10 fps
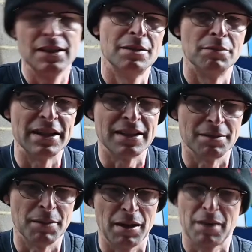make
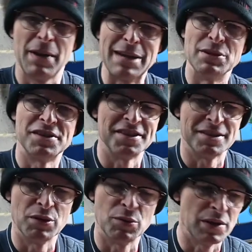it like a payment
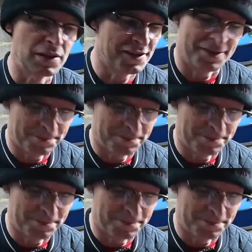system that works.